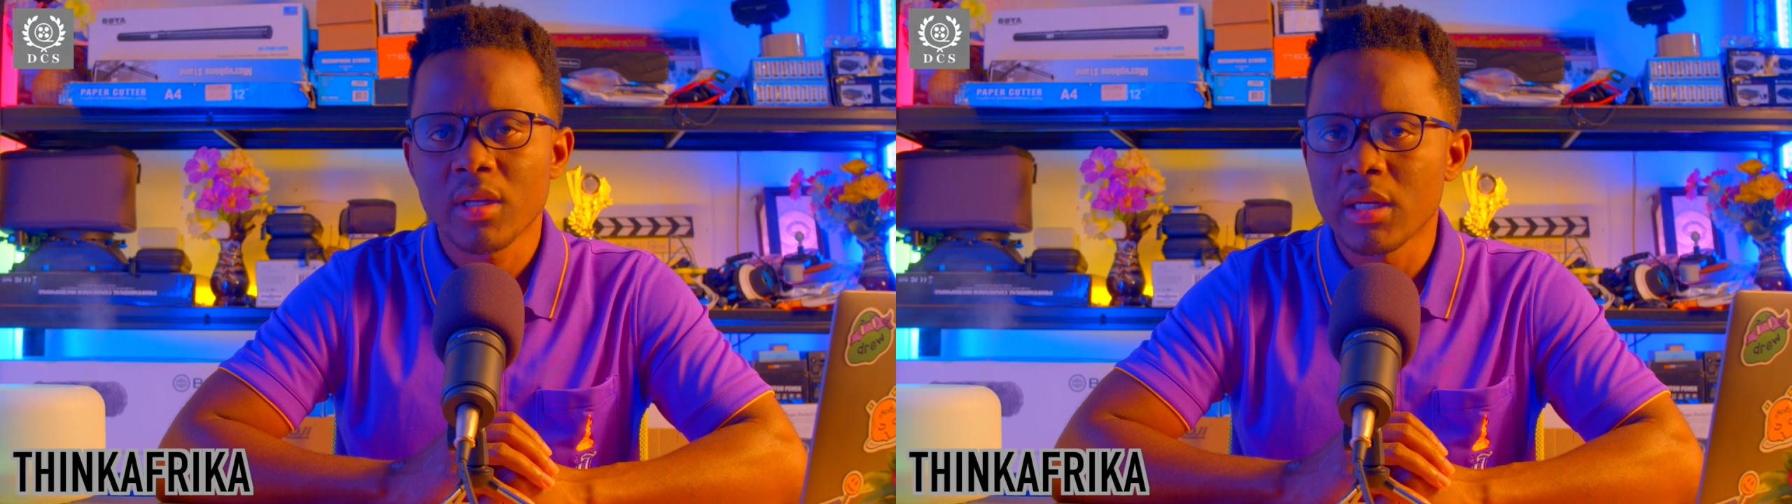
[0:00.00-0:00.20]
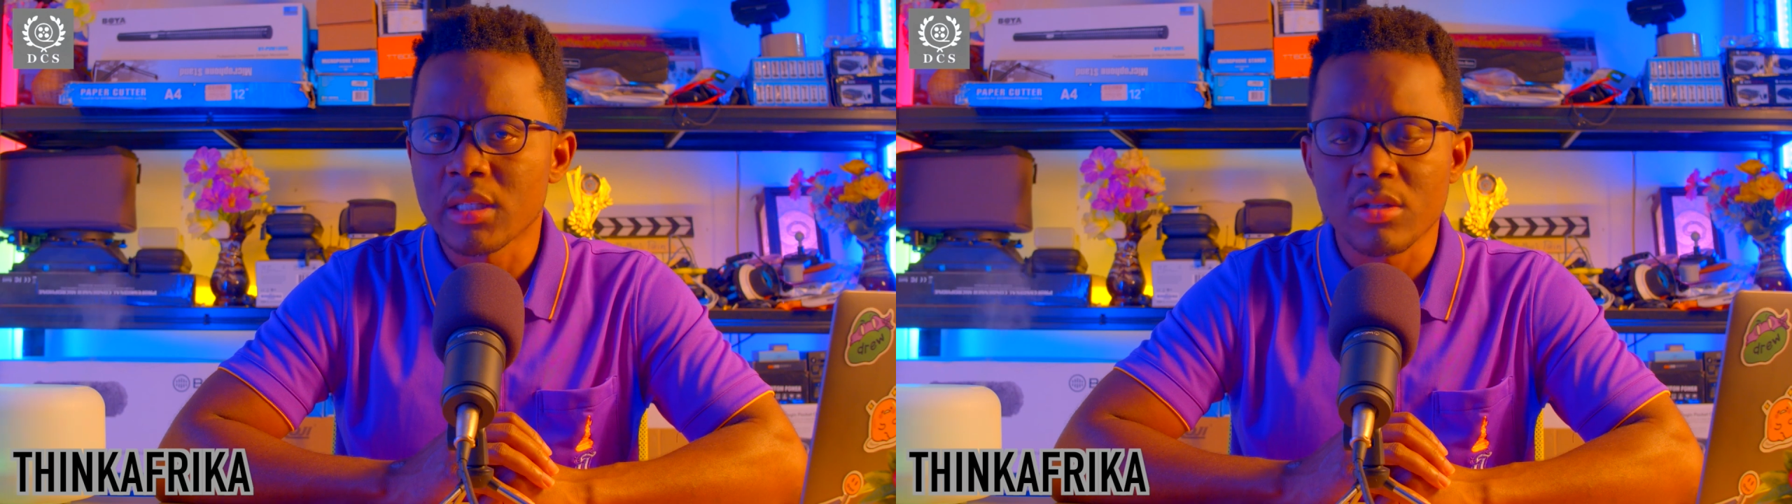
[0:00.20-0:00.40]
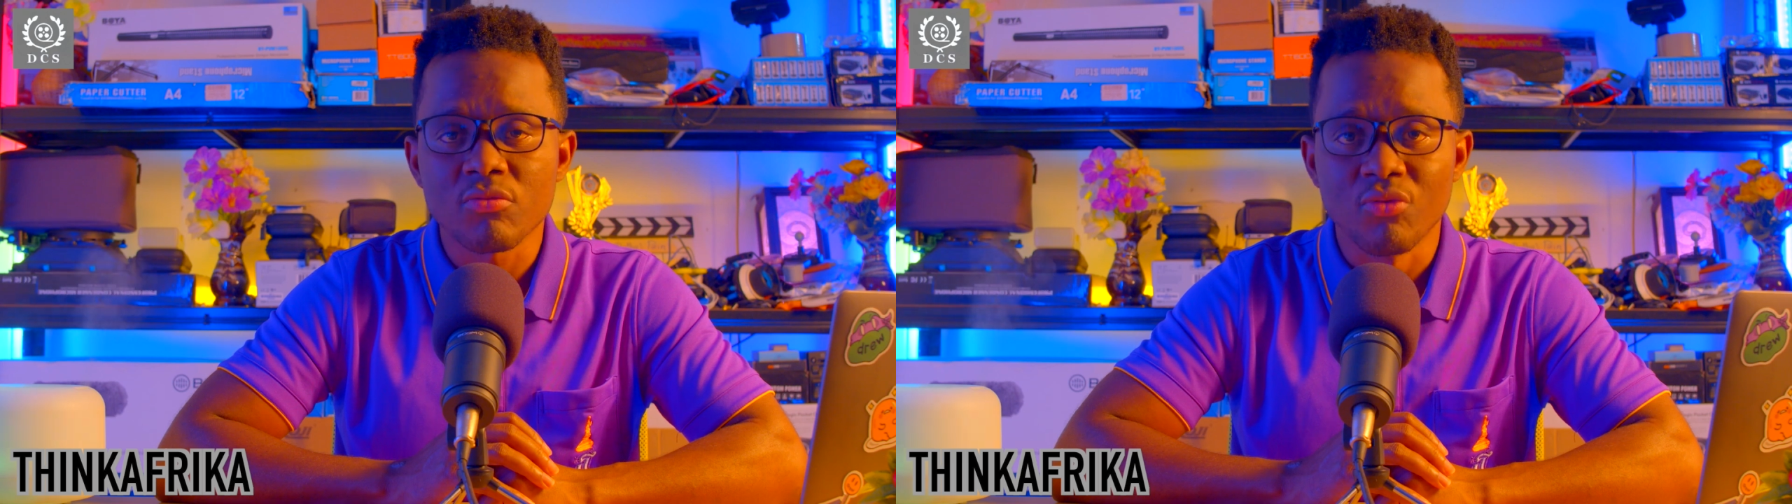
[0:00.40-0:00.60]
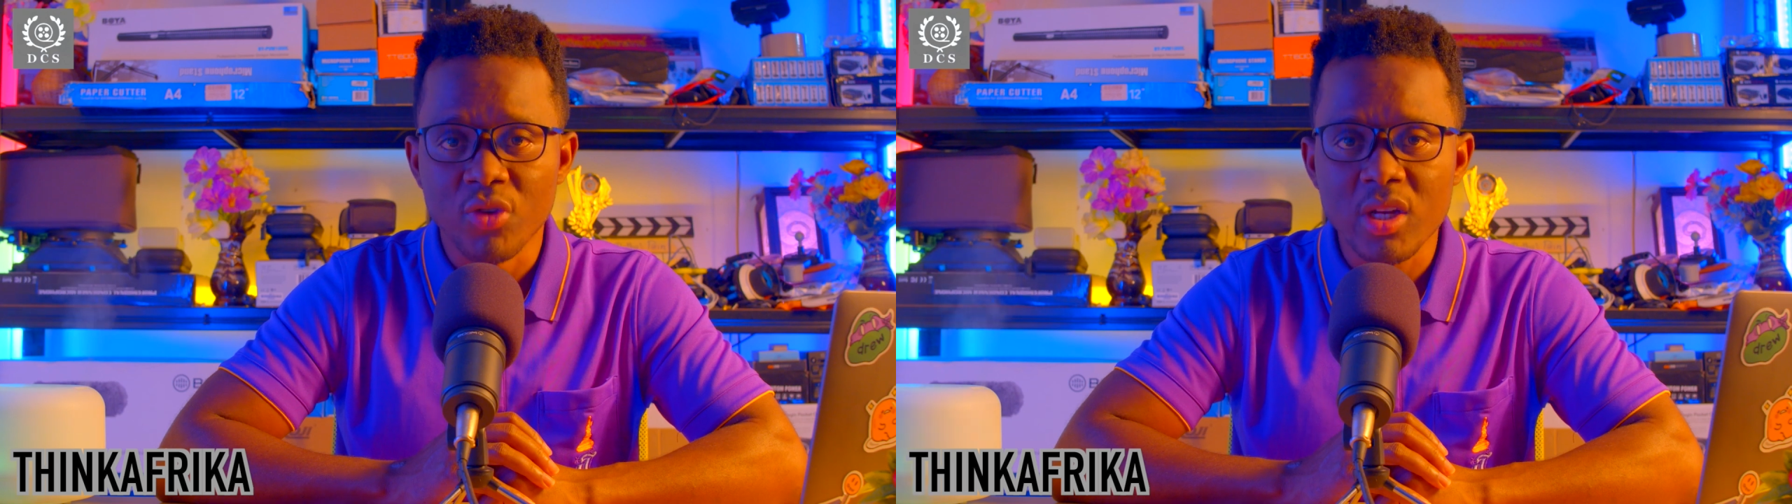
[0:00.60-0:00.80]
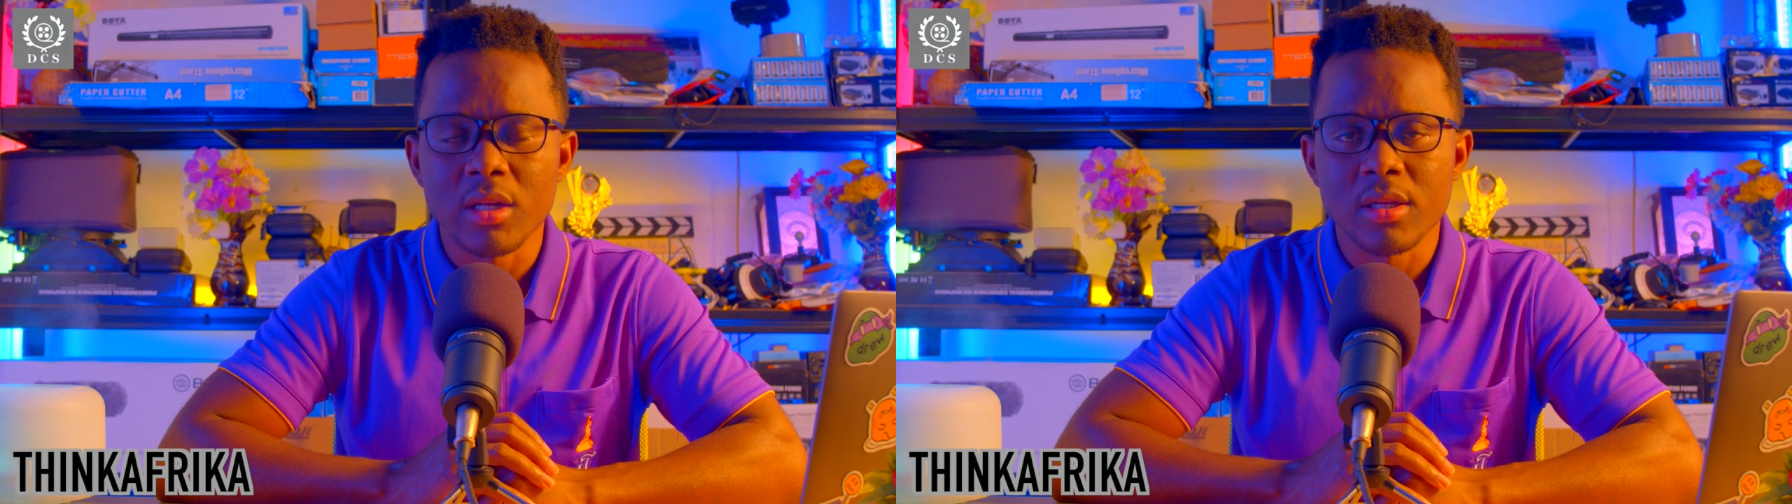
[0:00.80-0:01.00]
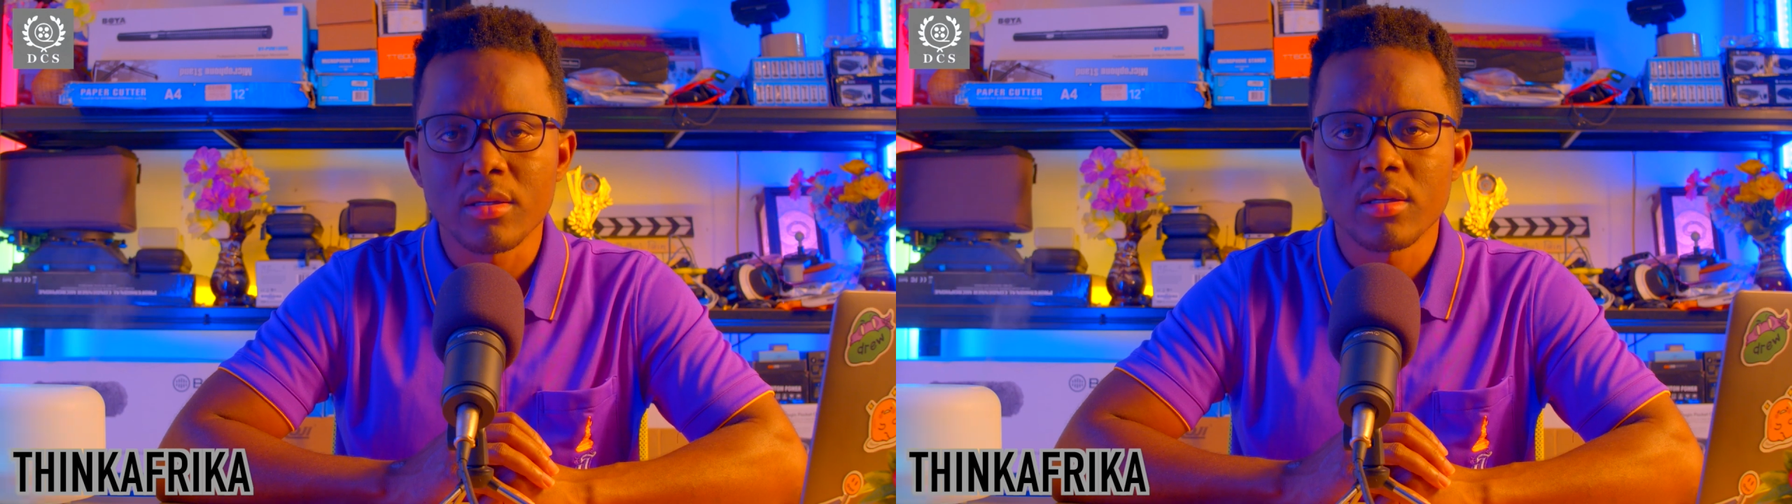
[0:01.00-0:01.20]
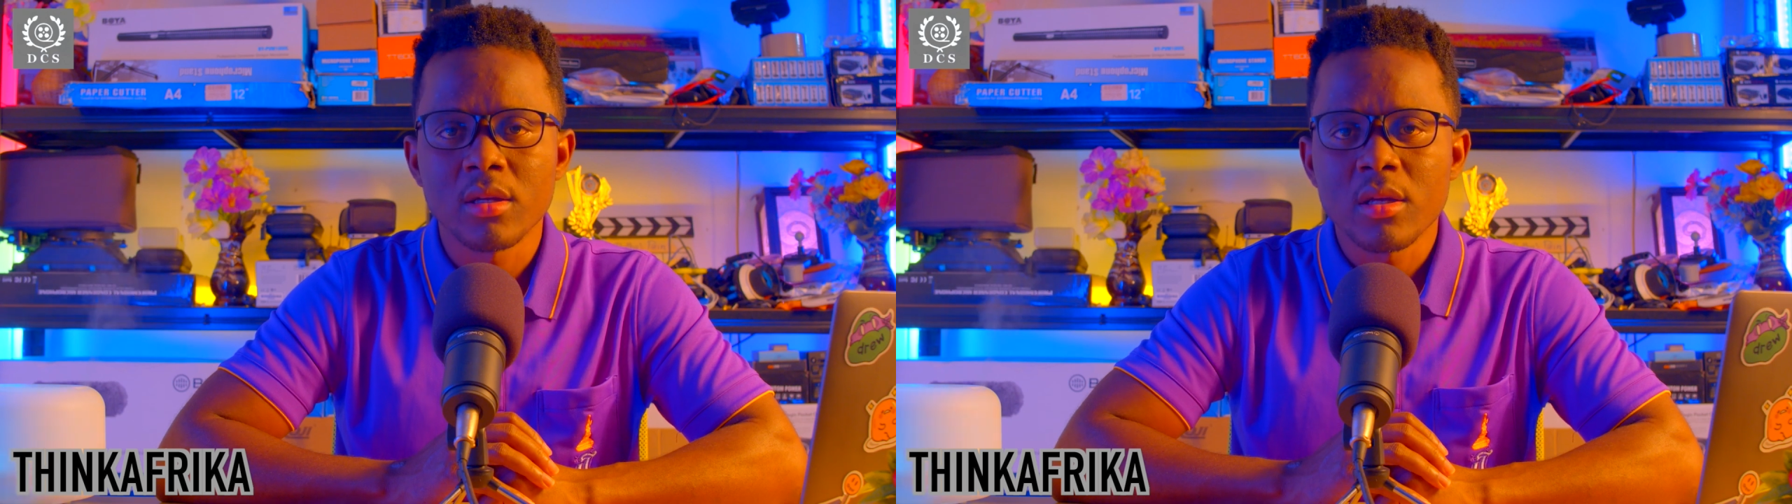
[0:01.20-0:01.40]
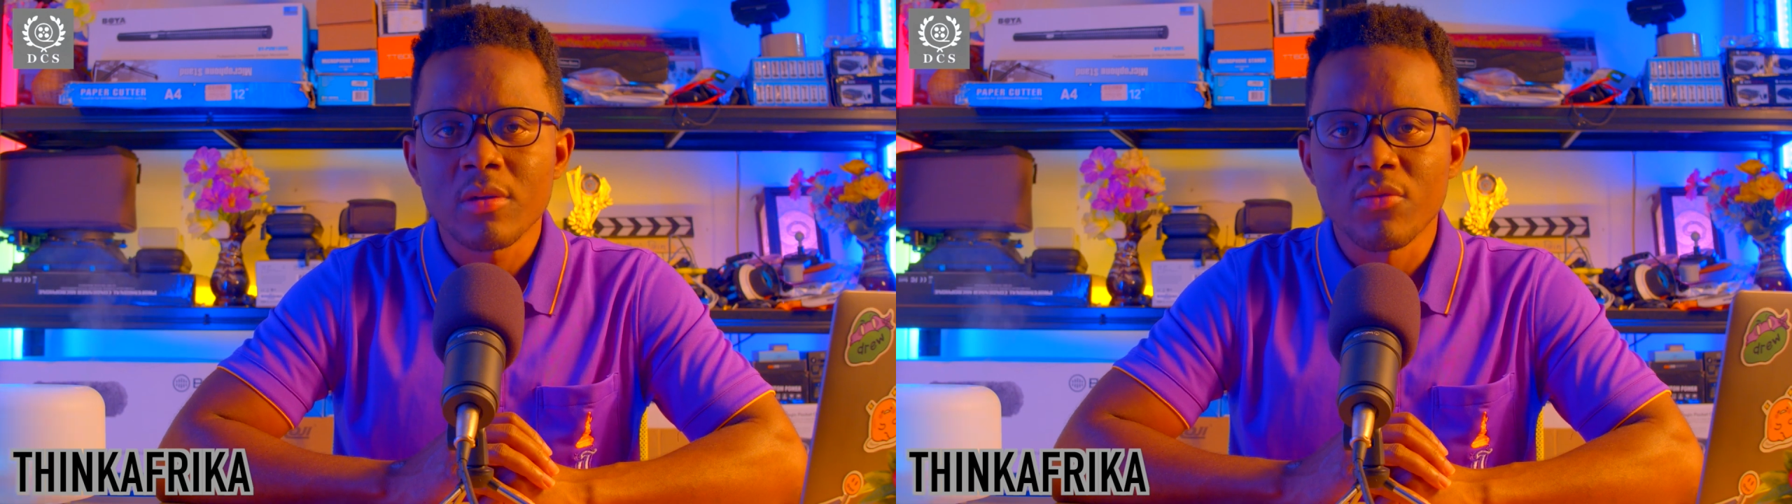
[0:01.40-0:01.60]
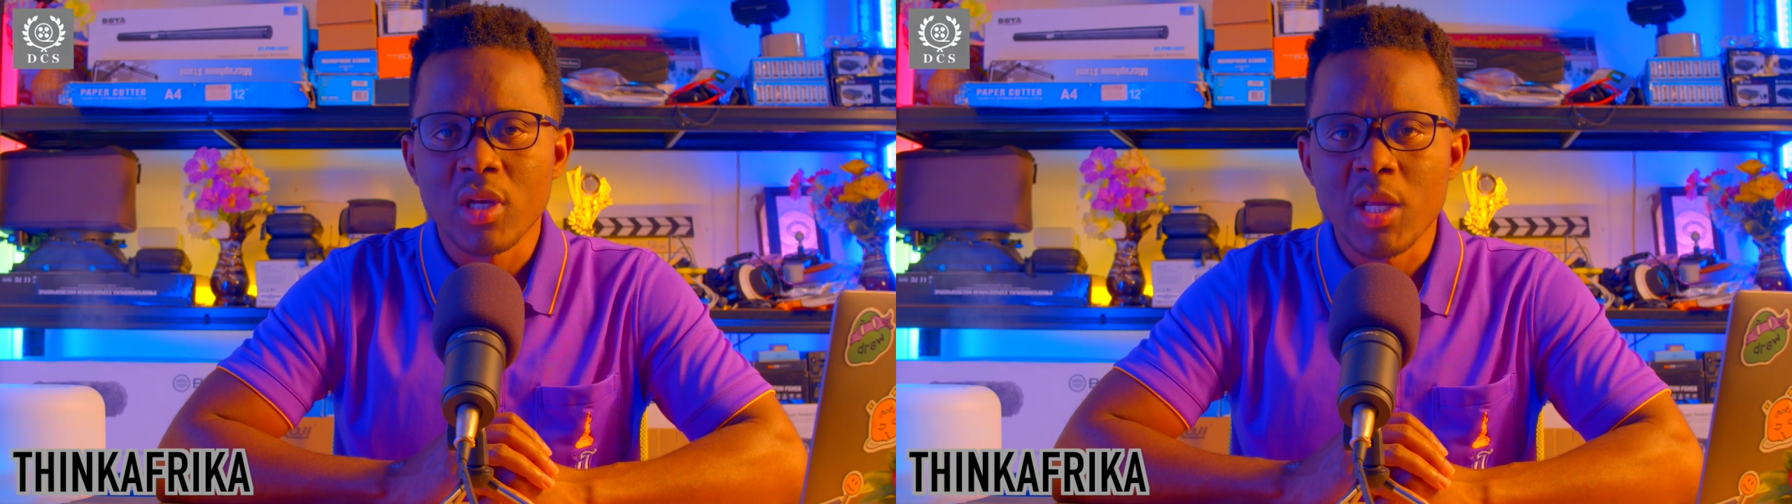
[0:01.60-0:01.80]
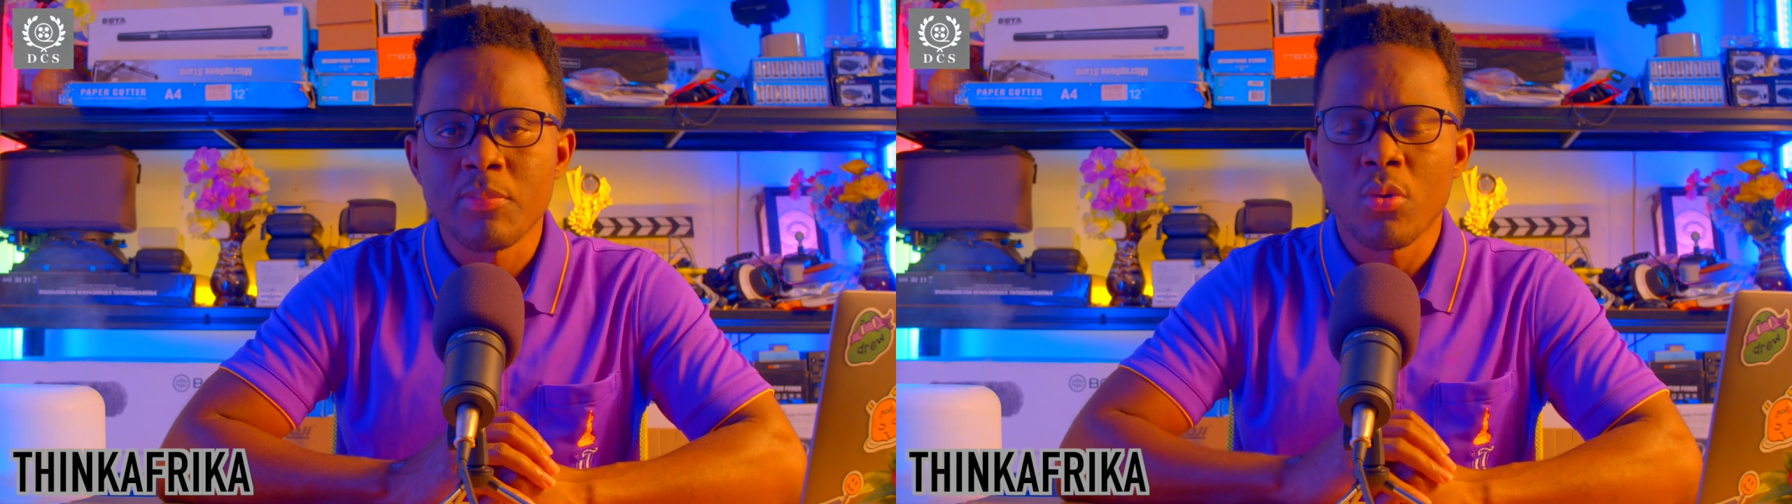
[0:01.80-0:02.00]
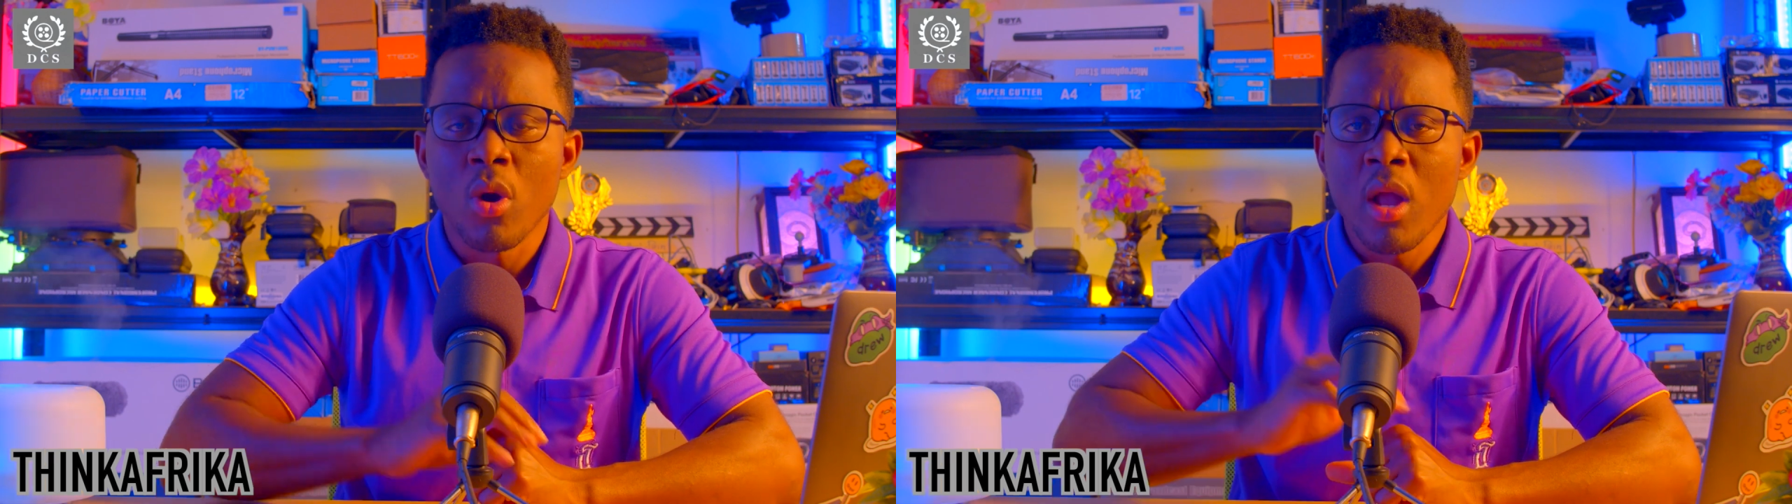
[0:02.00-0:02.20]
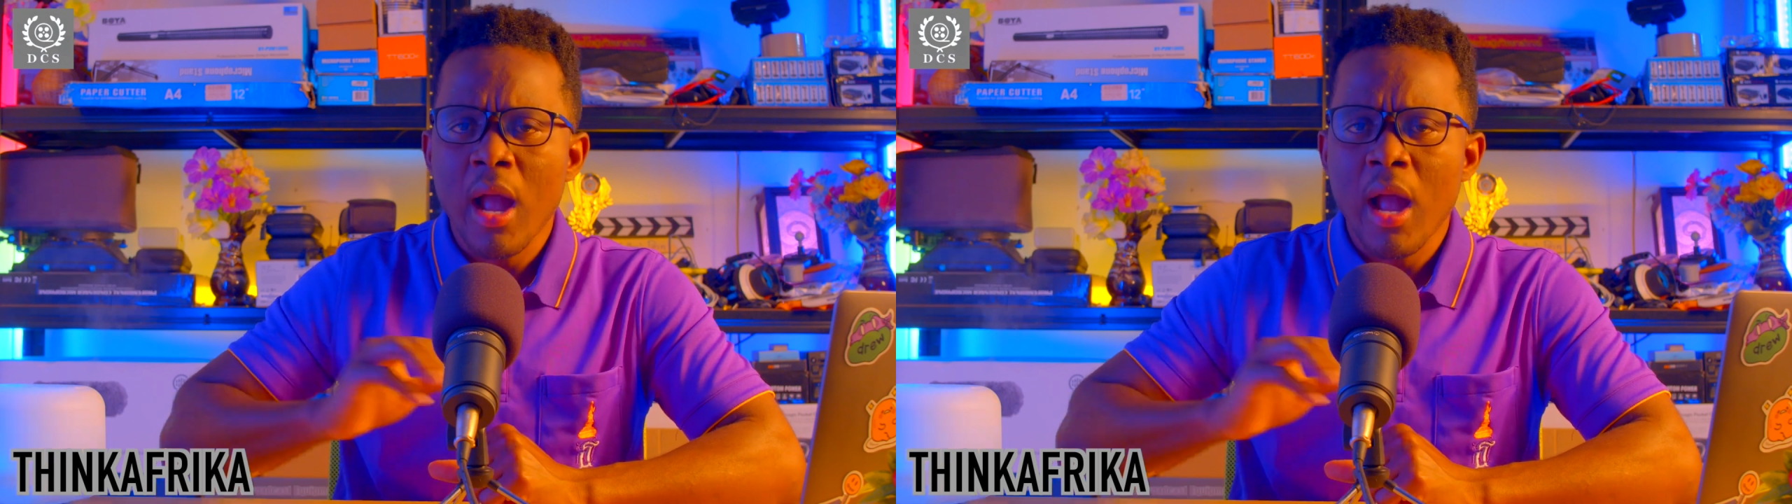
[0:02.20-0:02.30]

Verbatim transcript: It is really, really poor.